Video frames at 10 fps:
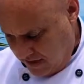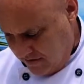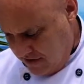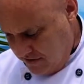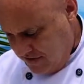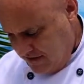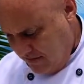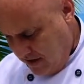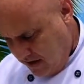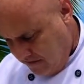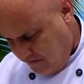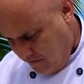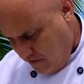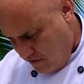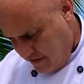I'm going to do is I'm going to
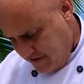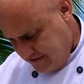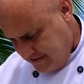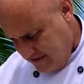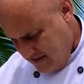unfurl this.